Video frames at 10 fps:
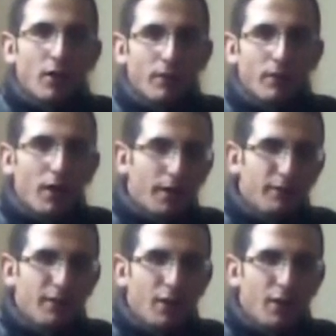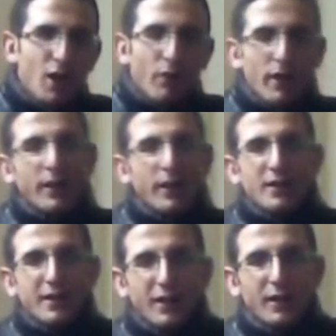and that it is
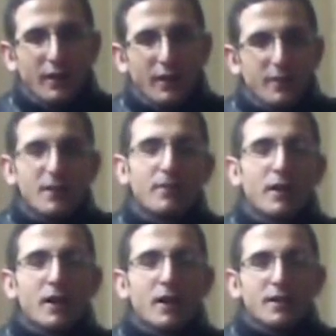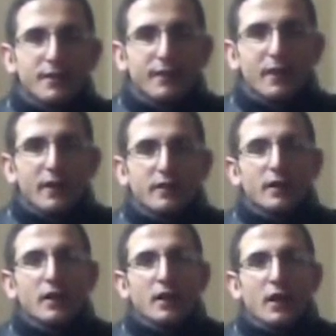combined by
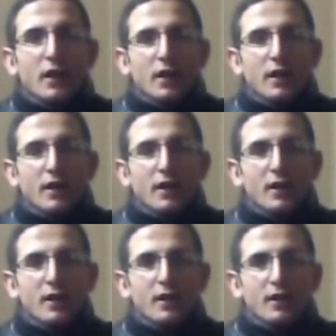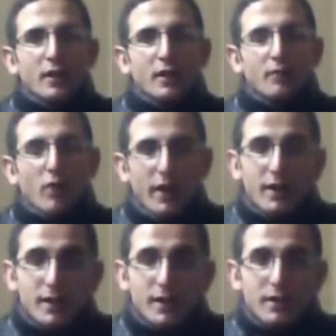spiritually
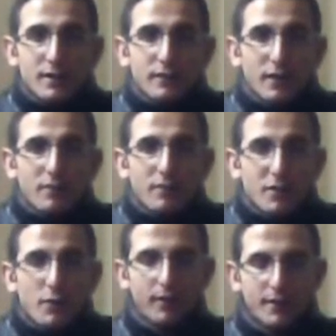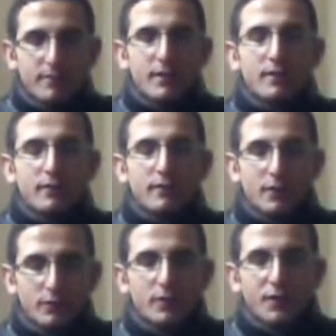is the
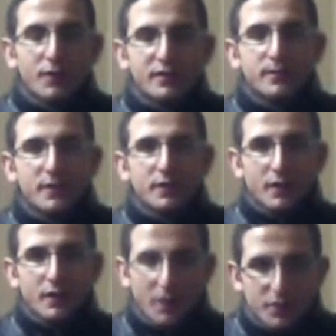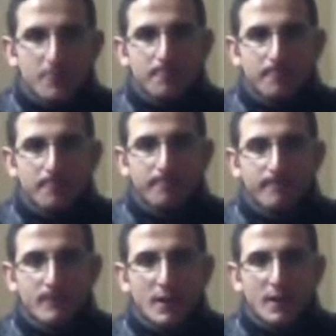extenses of the greatest
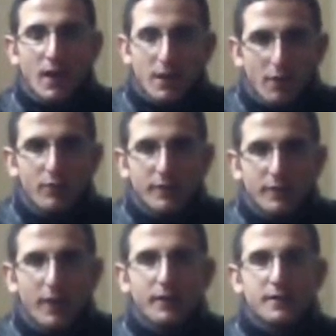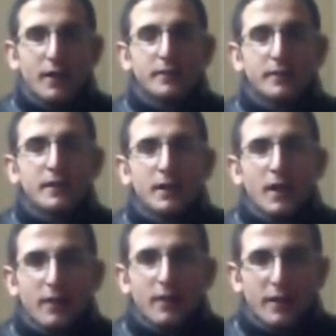universe, and cannot be the
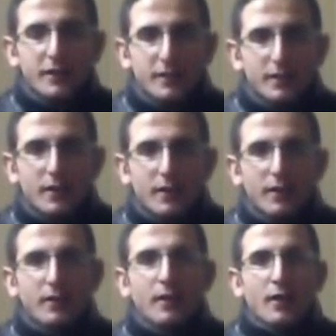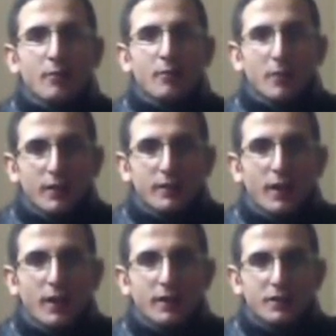universe axis are
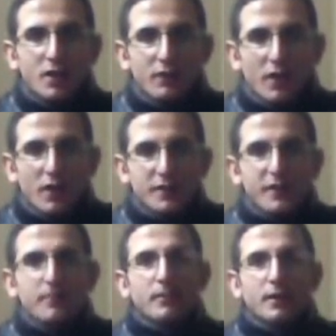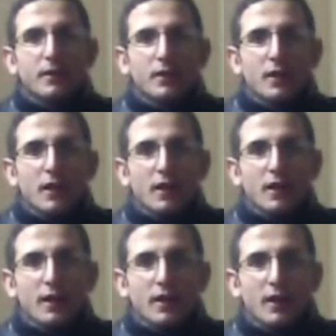incomplete, but it
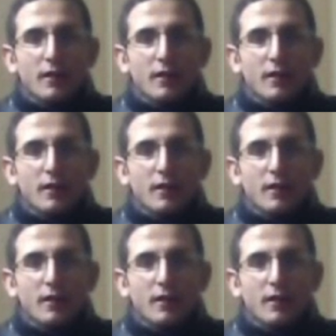is